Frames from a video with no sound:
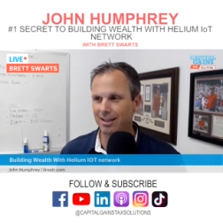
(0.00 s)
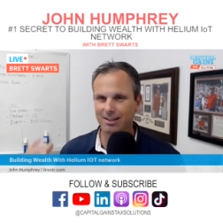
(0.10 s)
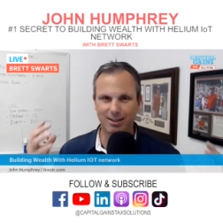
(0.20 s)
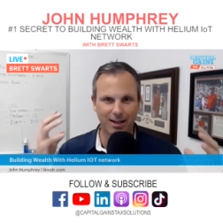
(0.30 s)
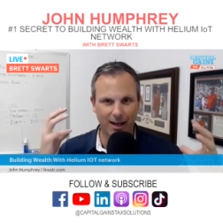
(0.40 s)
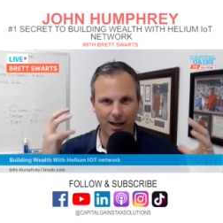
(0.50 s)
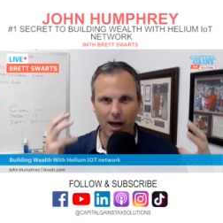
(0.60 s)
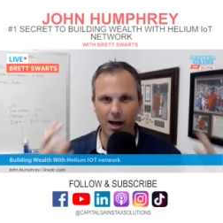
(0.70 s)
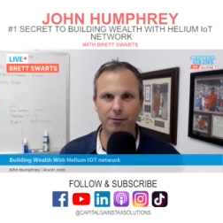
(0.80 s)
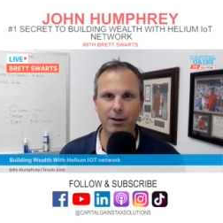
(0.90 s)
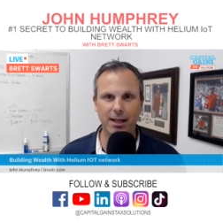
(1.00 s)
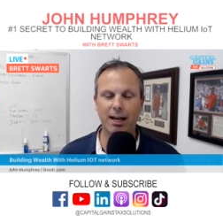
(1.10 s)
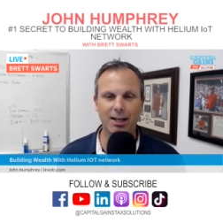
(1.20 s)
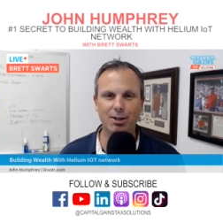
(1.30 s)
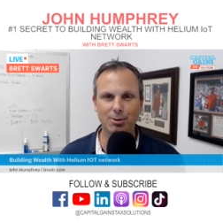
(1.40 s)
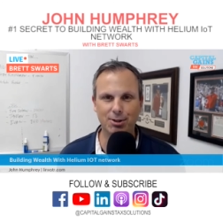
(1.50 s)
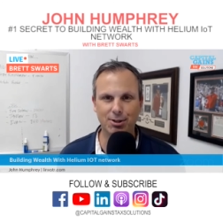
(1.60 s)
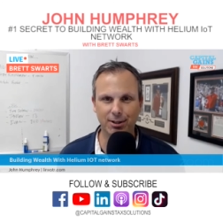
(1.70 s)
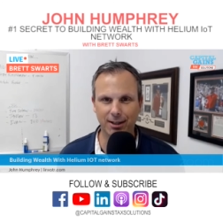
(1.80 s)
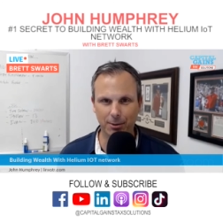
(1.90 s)
this oven that he used
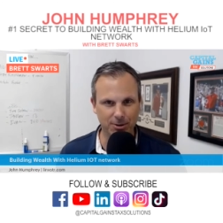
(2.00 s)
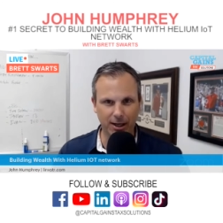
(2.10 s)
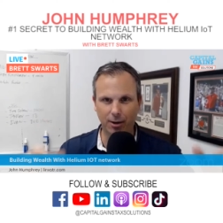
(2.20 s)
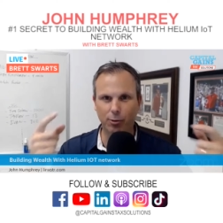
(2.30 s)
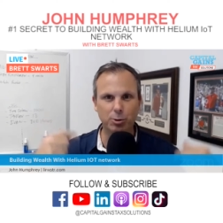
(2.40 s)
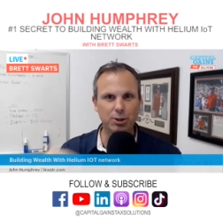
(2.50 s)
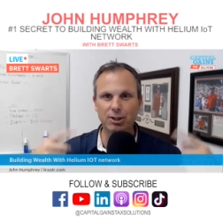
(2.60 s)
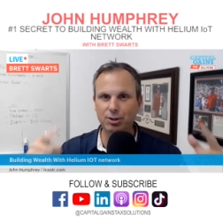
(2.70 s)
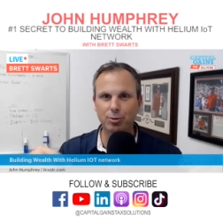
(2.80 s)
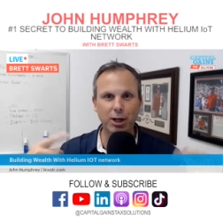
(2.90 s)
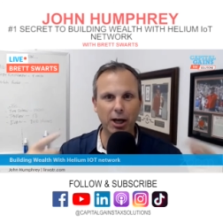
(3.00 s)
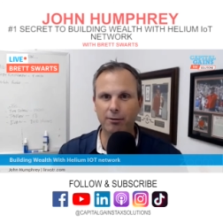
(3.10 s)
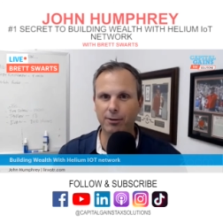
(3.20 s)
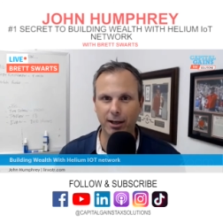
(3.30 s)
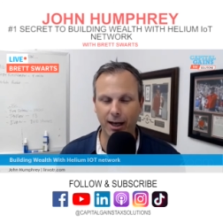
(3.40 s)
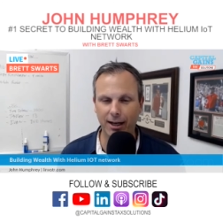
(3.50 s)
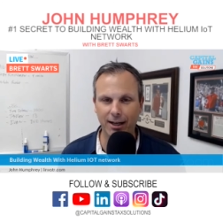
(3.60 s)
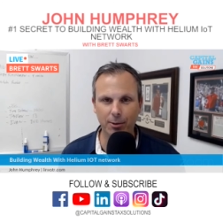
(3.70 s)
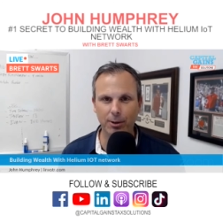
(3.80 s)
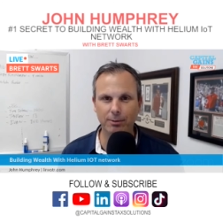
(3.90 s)
to, it was like a rotisserie oven. And
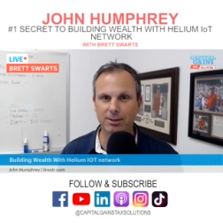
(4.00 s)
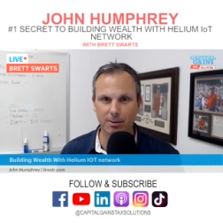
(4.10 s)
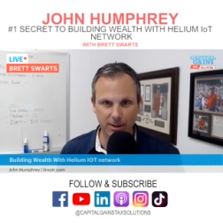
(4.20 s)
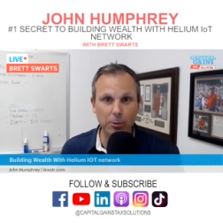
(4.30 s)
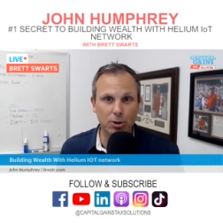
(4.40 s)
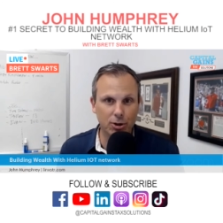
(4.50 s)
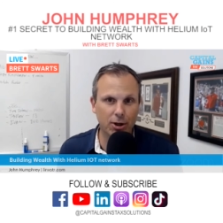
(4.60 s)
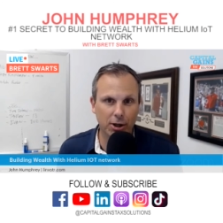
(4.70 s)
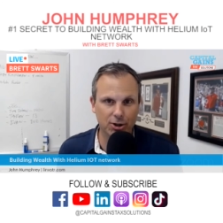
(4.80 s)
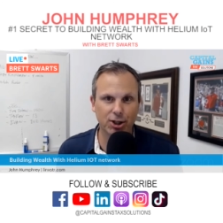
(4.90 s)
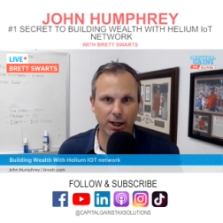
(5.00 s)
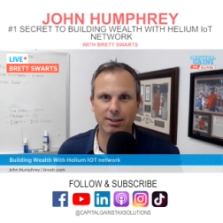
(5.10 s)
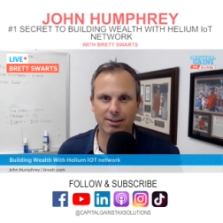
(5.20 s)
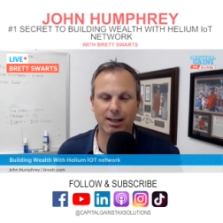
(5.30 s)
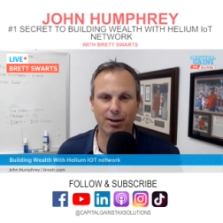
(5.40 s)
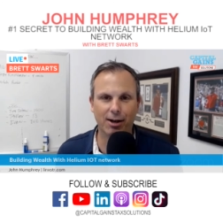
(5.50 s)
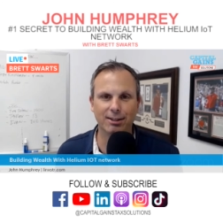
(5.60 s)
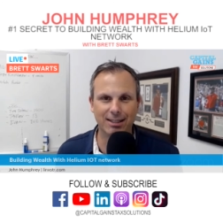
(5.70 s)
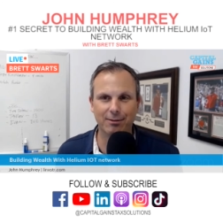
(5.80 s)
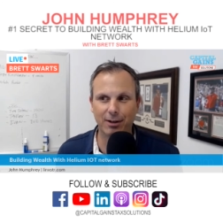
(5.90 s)
he would cook chickens in it on
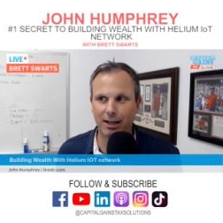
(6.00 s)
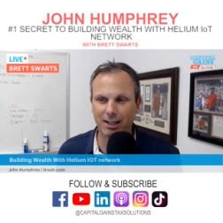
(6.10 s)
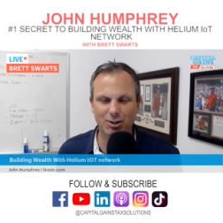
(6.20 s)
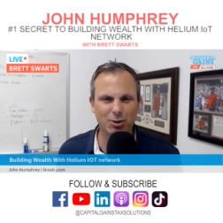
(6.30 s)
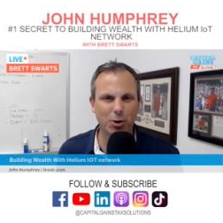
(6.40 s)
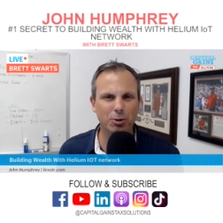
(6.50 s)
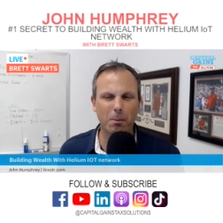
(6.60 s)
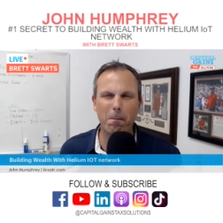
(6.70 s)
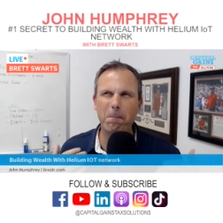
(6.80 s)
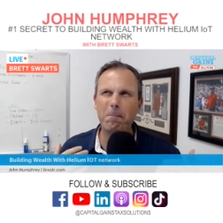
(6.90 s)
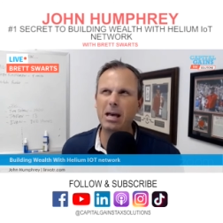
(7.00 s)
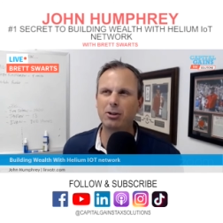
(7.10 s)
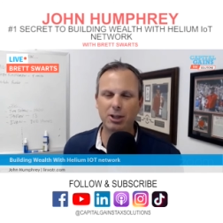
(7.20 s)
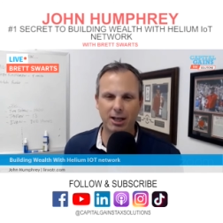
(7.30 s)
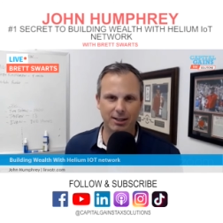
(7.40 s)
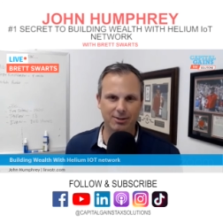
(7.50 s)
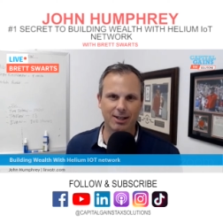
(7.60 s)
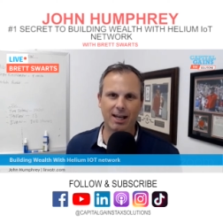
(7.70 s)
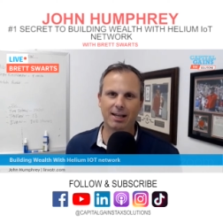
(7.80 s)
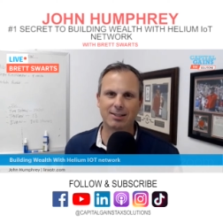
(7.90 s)
TV, and he sold millions.
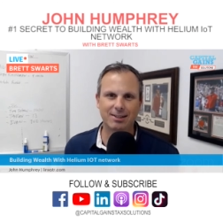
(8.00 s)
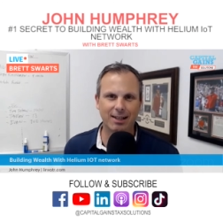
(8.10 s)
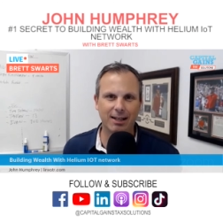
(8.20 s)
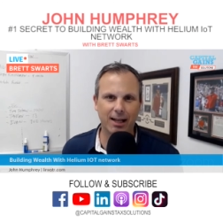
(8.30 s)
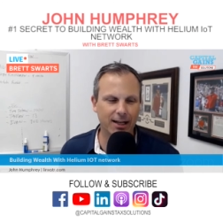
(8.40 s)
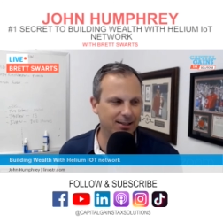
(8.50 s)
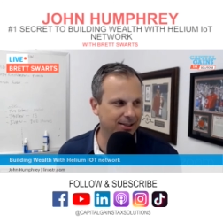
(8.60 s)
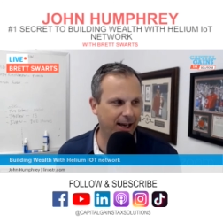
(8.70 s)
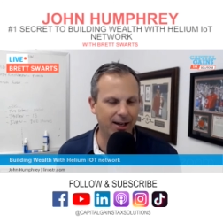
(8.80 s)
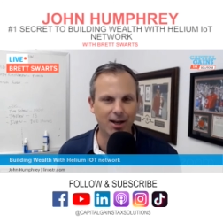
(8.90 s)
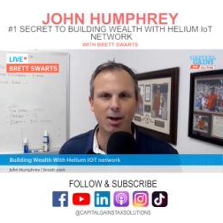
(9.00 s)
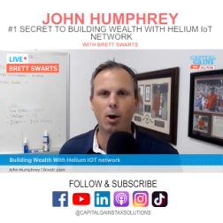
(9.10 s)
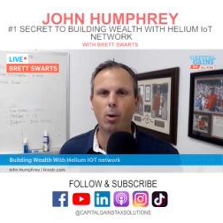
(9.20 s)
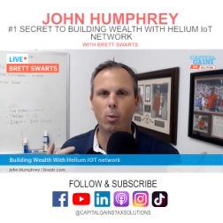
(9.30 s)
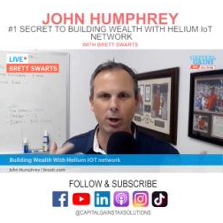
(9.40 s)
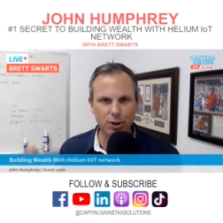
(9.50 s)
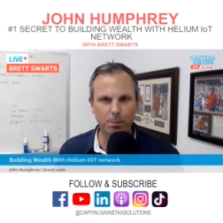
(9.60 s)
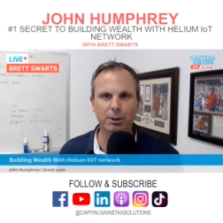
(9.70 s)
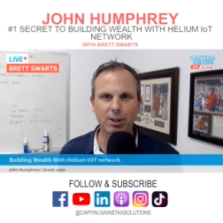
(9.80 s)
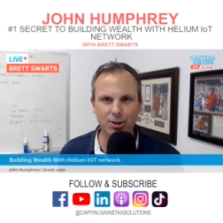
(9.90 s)
And he had this thing that he said, once you
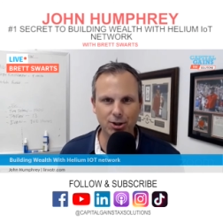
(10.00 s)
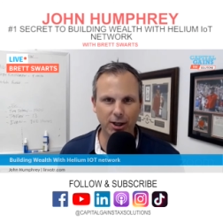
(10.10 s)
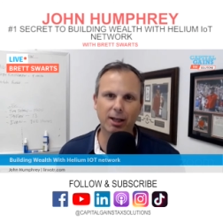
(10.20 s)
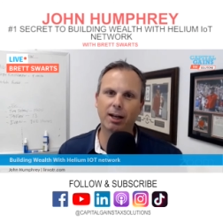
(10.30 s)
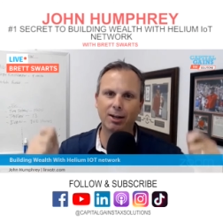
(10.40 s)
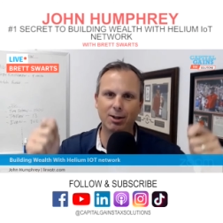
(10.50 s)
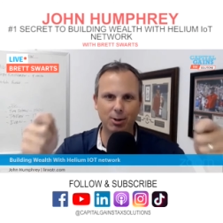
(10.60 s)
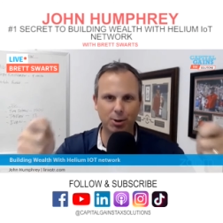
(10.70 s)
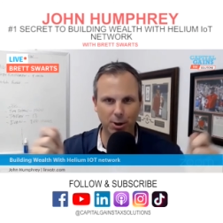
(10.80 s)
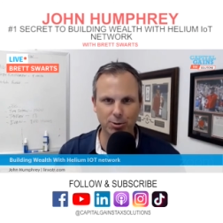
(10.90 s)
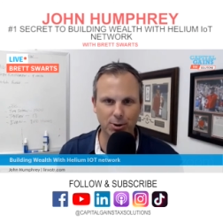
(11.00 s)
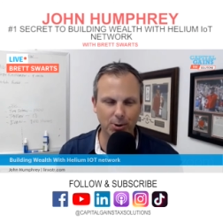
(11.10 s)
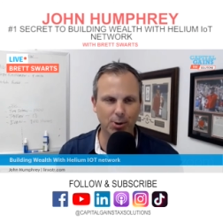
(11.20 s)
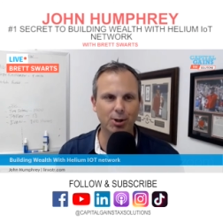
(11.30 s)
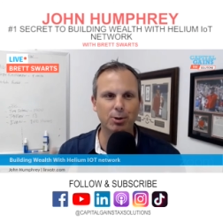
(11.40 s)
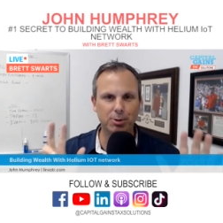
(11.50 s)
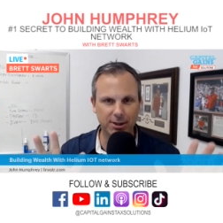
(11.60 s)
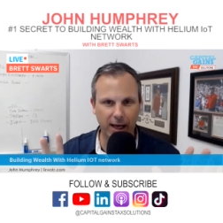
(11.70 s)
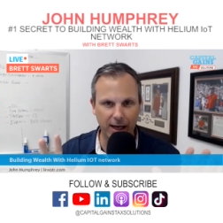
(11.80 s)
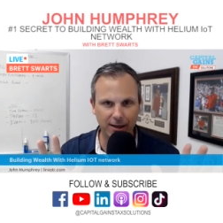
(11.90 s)
put the chicken in and you close the door, you
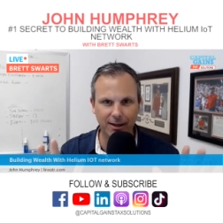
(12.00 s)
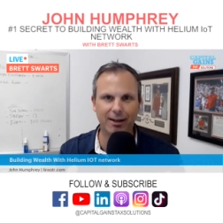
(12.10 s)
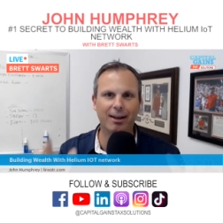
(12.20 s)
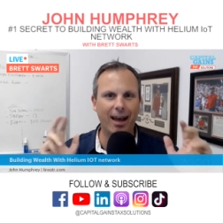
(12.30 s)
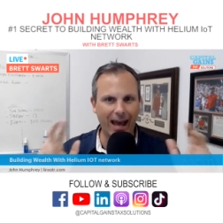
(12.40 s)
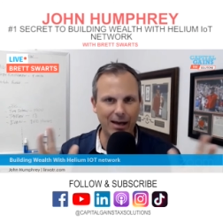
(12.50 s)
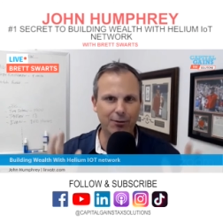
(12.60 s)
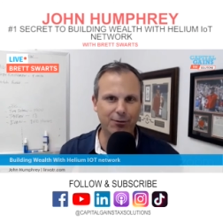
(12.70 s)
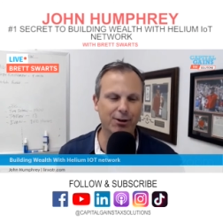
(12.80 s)
set it and